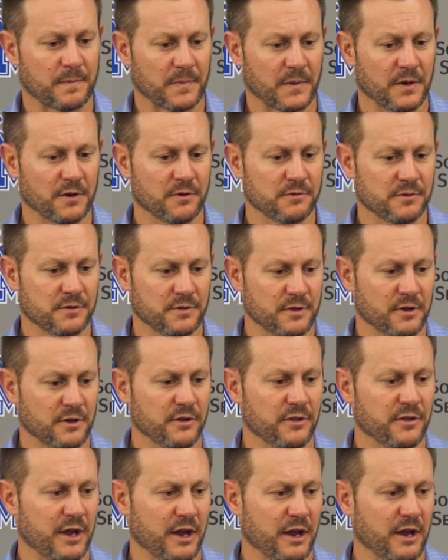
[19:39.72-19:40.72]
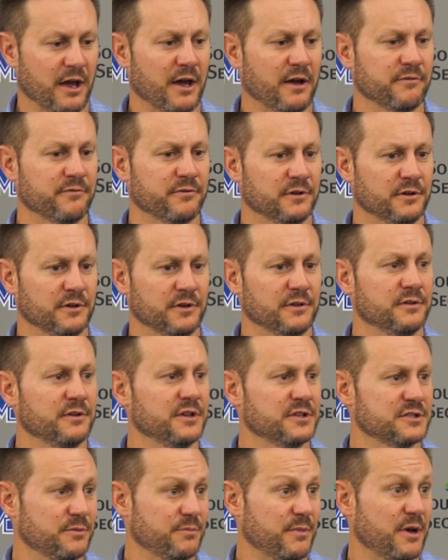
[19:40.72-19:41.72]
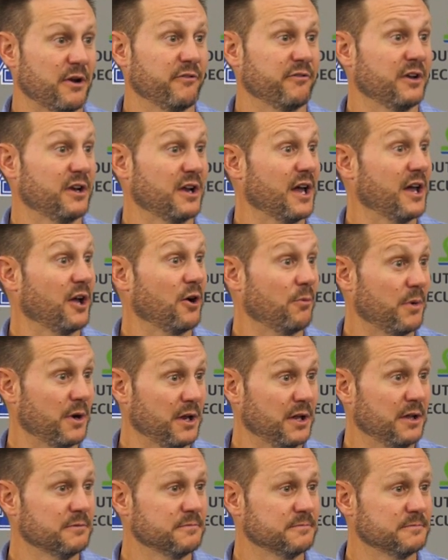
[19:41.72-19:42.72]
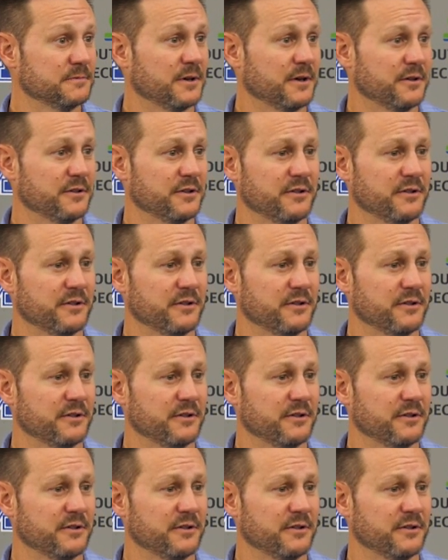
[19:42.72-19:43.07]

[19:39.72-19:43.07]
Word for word: you know, that they have a decent amount of NIL money uh,